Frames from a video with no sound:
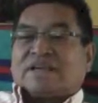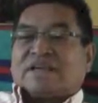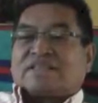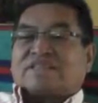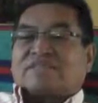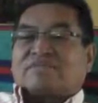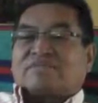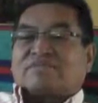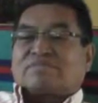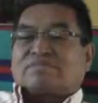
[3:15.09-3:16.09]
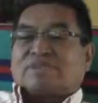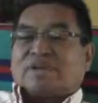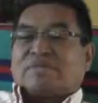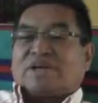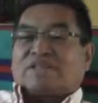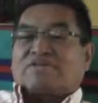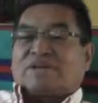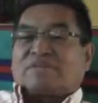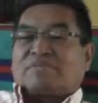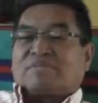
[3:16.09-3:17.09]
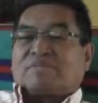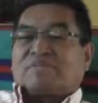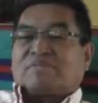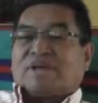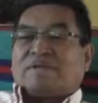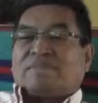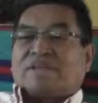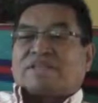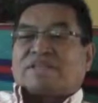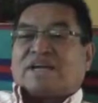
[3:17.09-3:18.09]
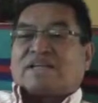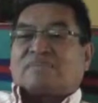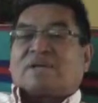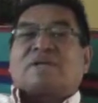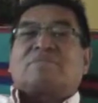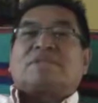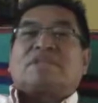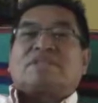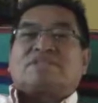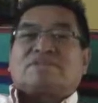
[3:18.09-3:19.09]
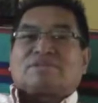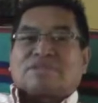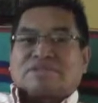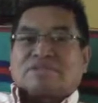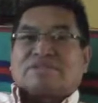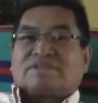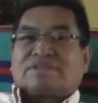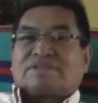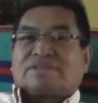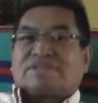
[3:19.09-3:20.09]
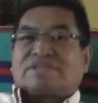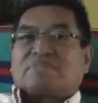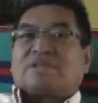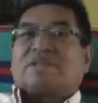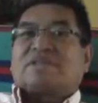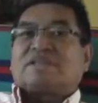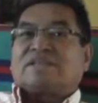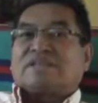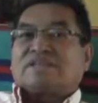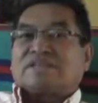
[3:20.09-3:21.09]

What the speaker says: And that's pretty much what made me decide to become a teacher, was stability.